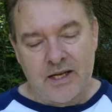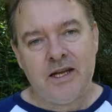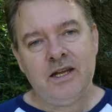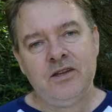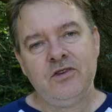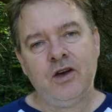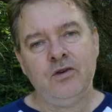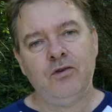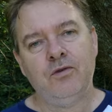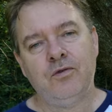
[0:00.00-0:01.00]
In
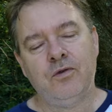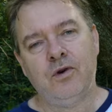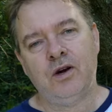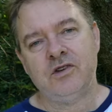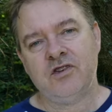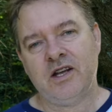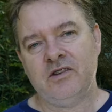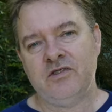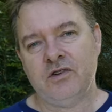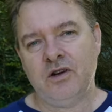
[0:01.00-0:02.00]
total for
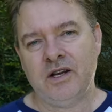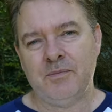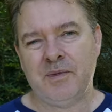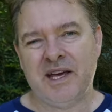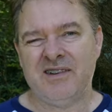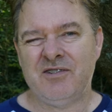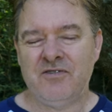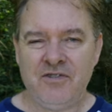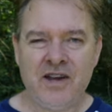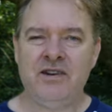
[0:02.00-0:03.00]
Shutterstock, I made a
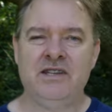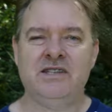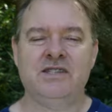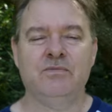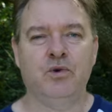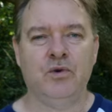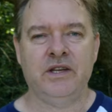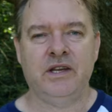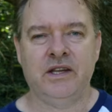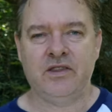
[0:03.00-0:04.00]
very
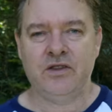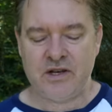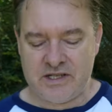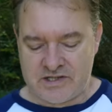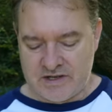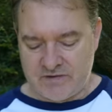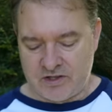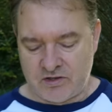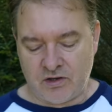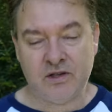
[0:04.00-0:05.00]
disappointing
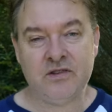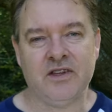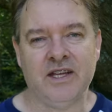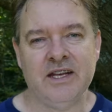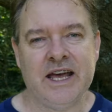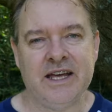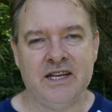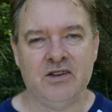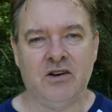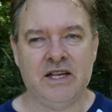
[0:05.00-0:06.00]

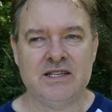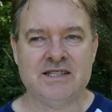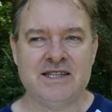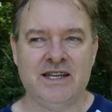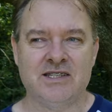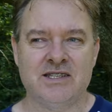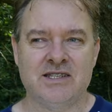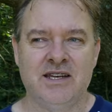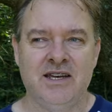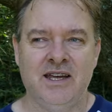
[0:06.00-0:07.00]
$37.89.
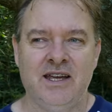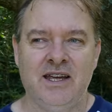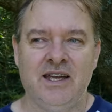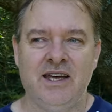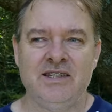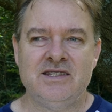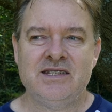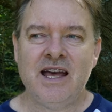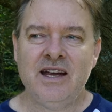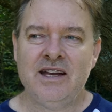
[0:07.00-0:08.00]
It
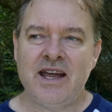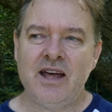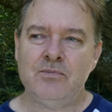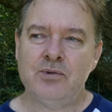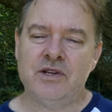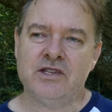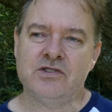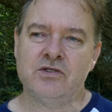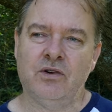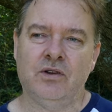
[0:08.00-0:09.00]
started out pretty
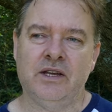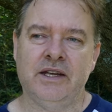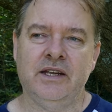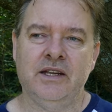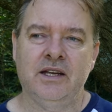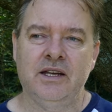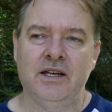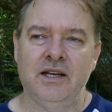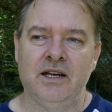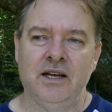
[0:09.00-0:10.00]
strongly
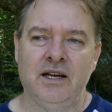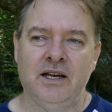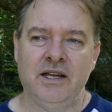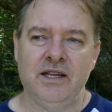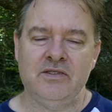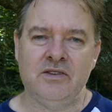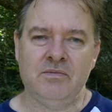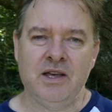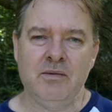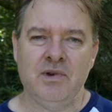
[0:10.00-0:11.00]
in
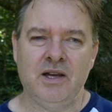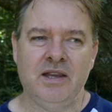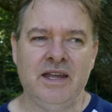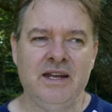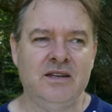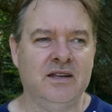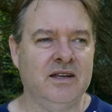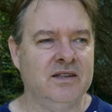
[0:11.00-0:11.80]
September, and then